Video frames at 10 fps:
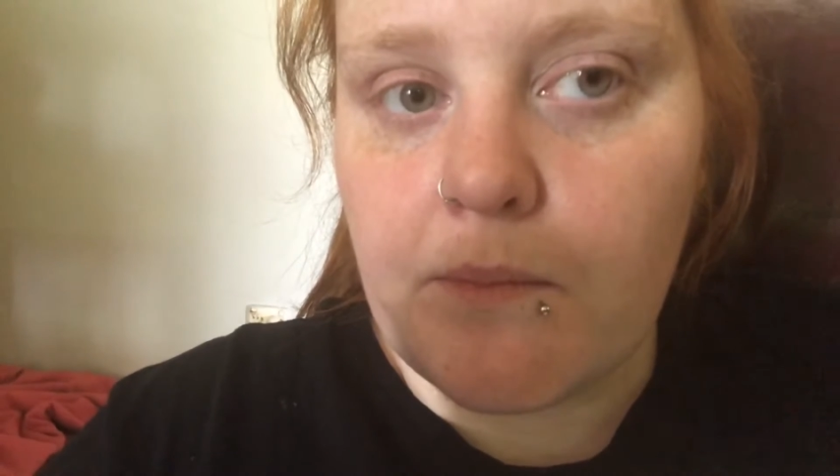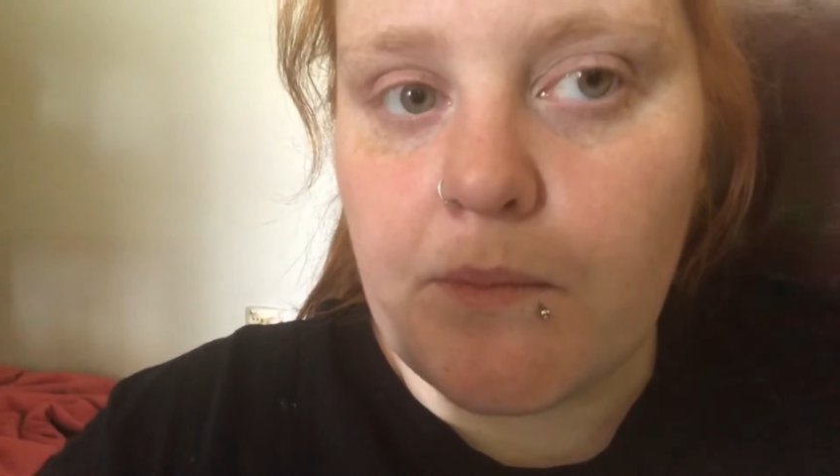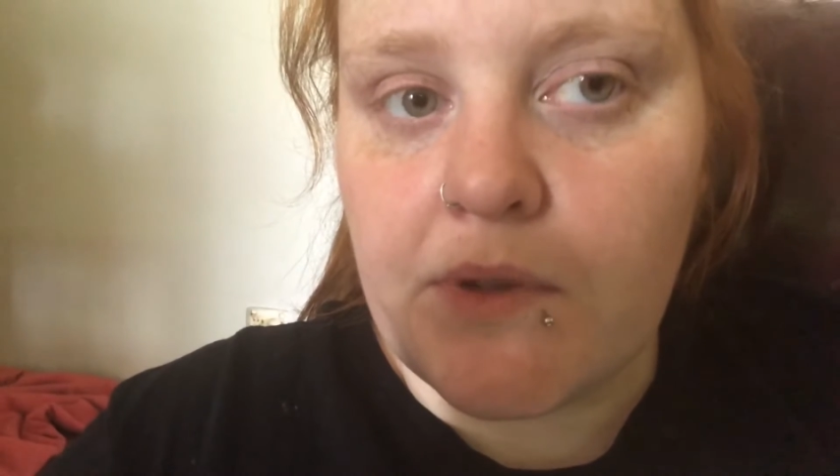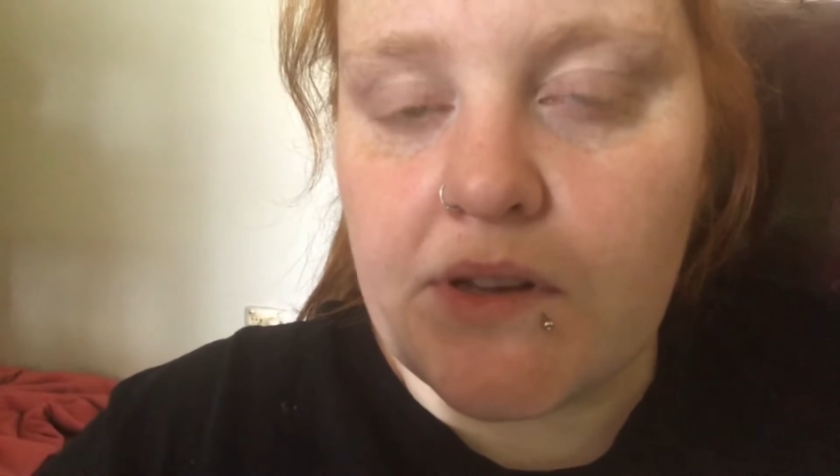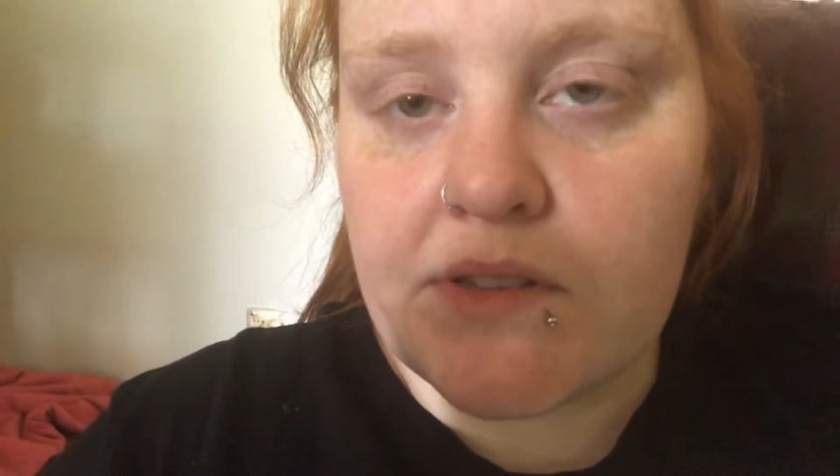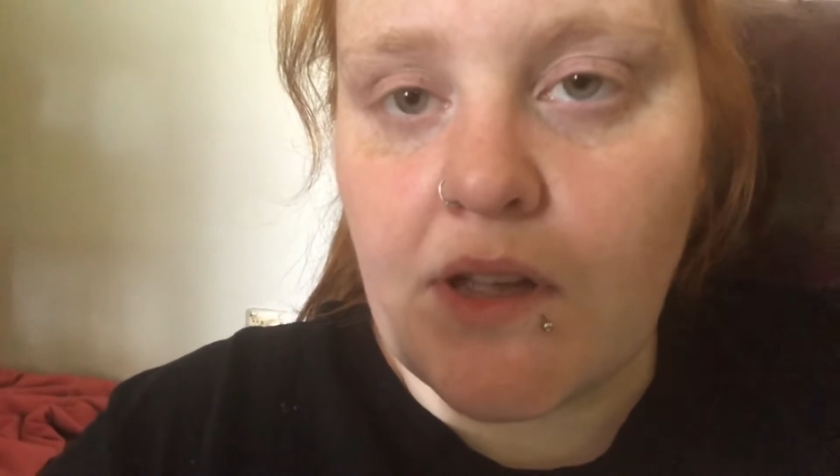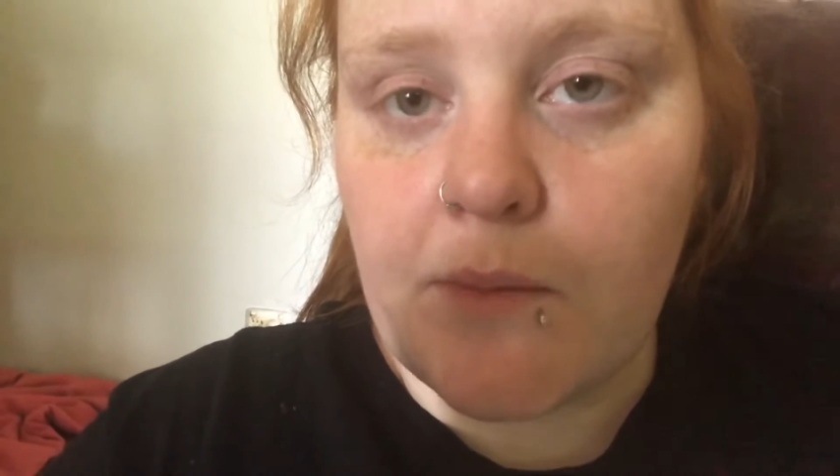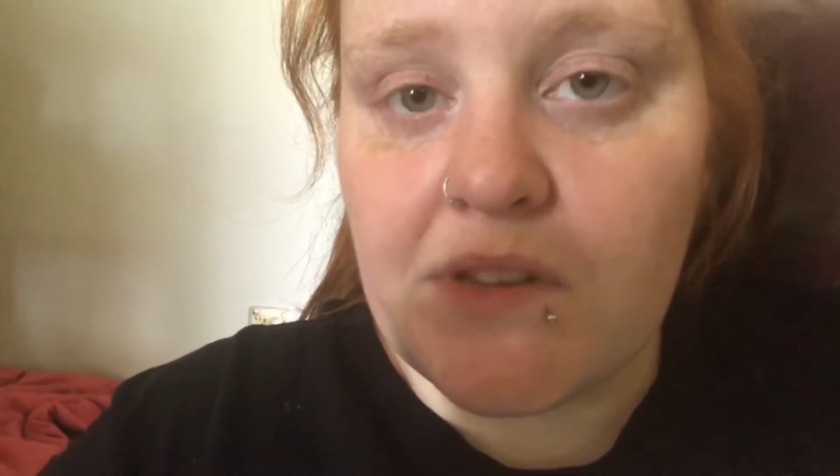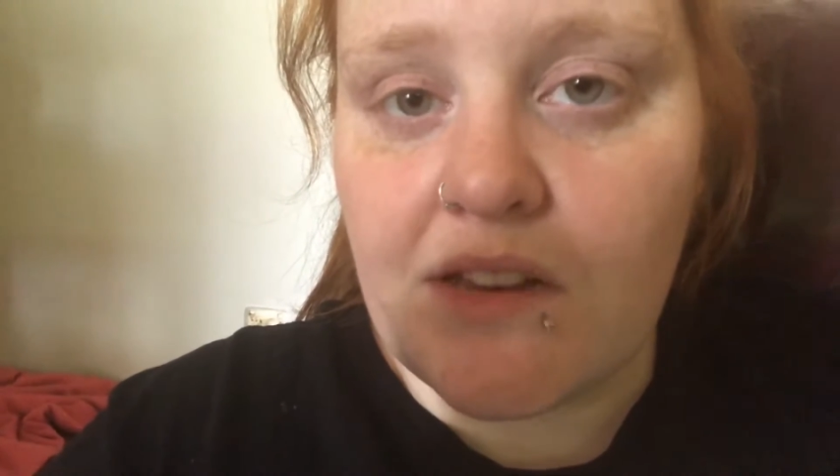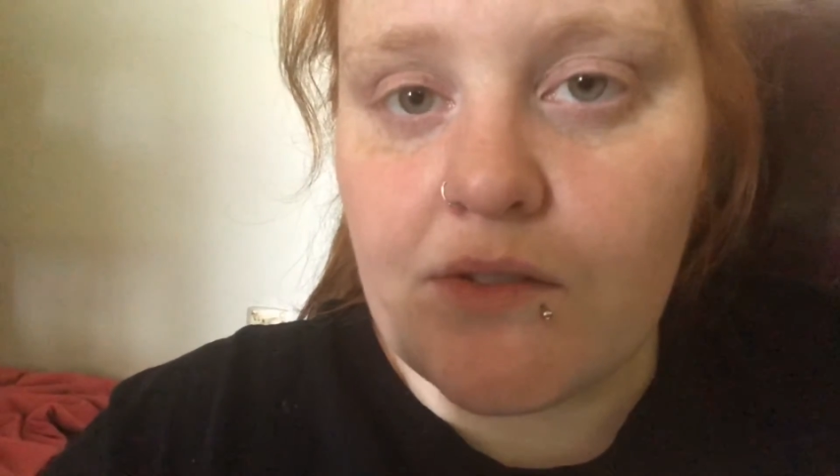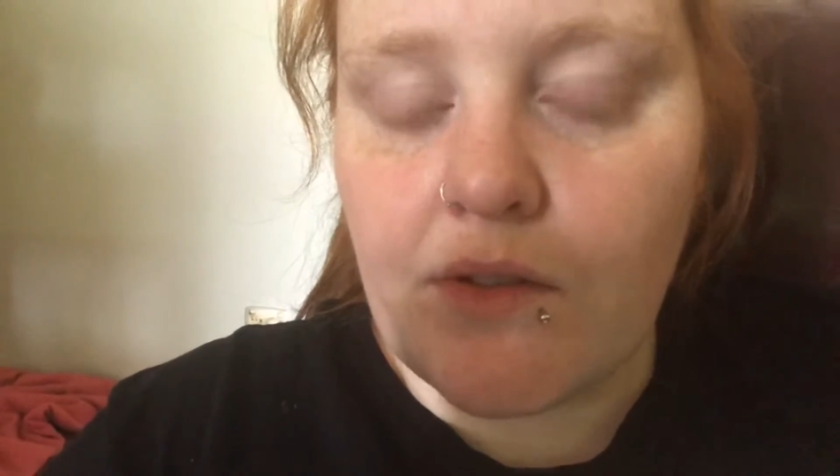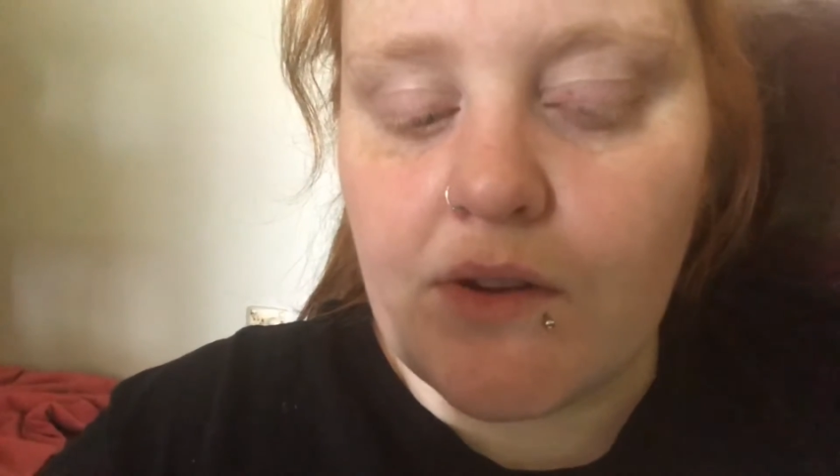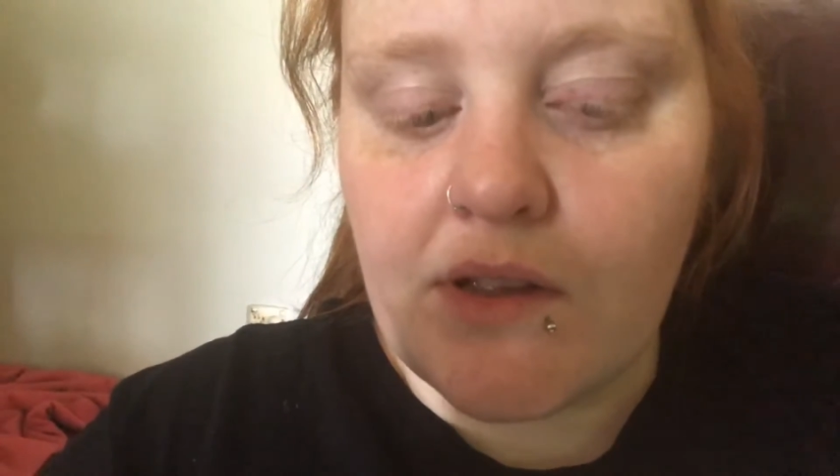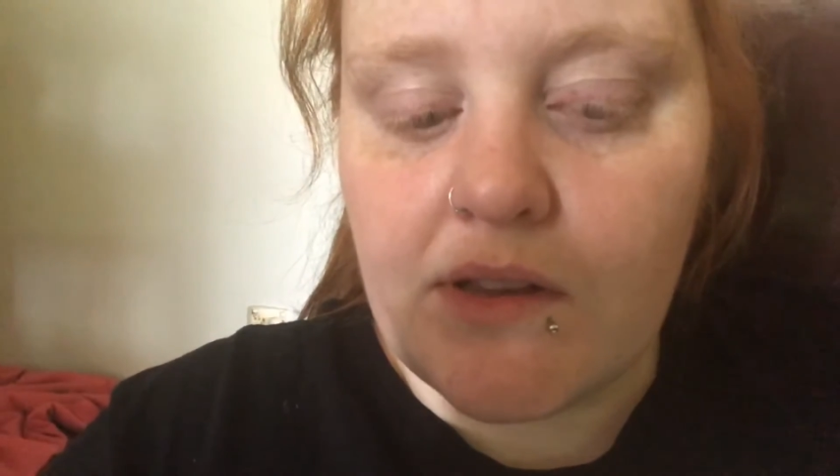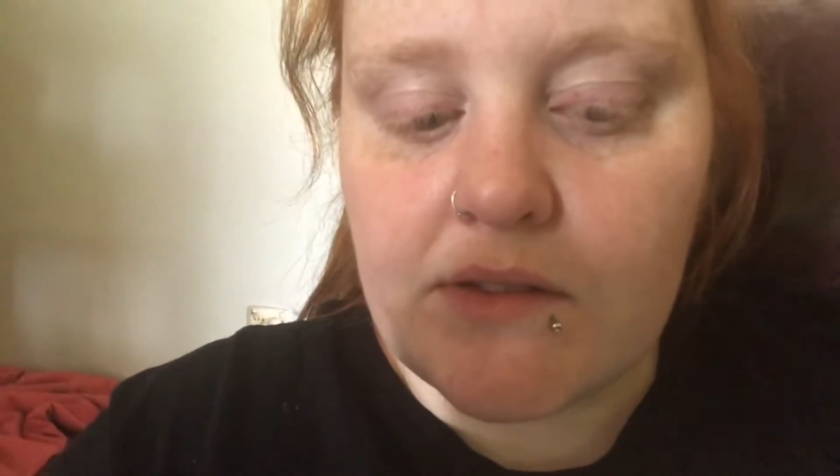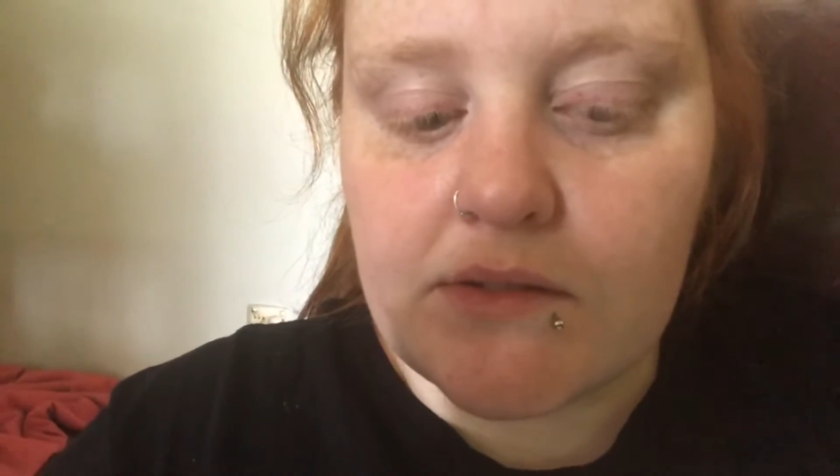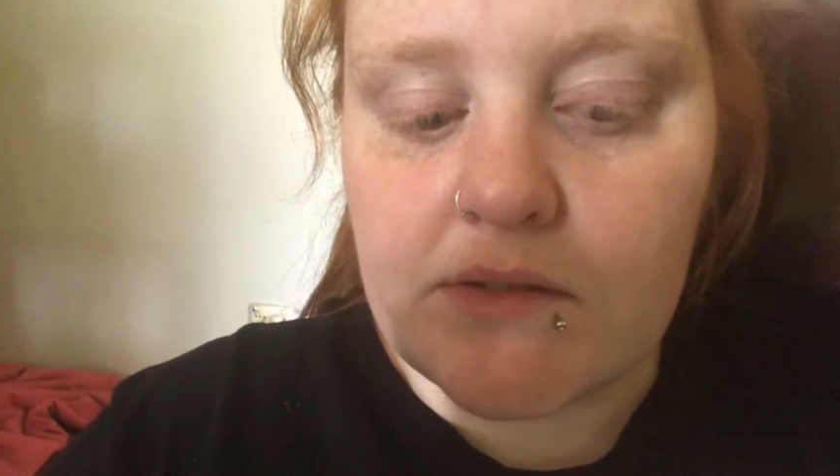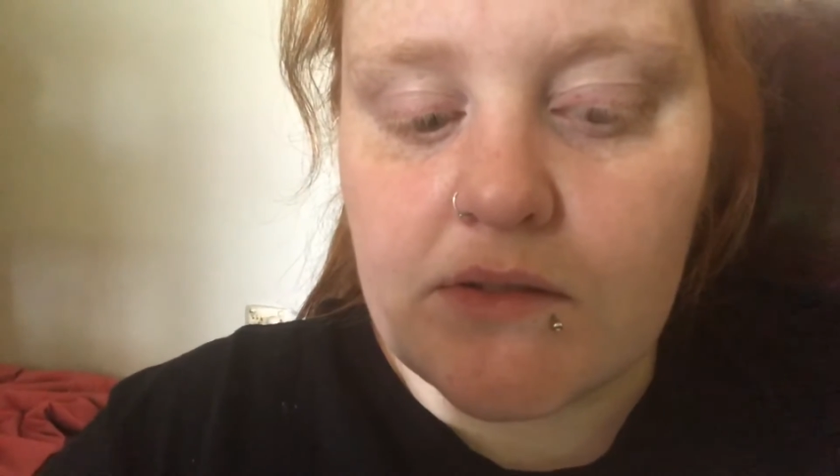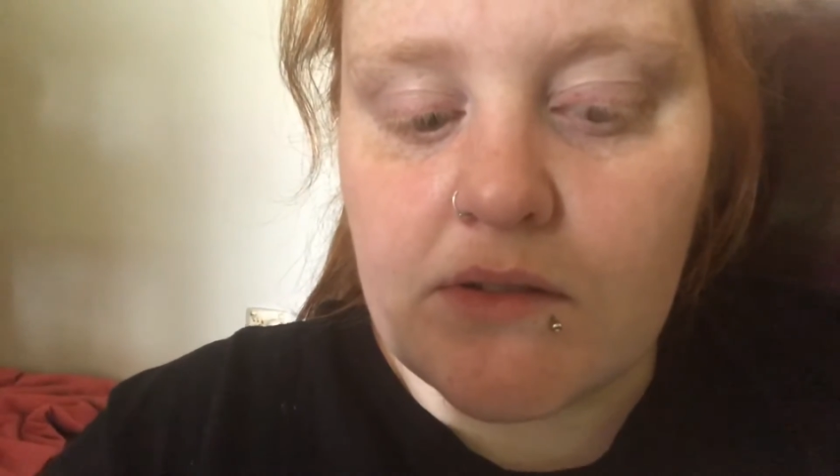But it's calmed down a lot, and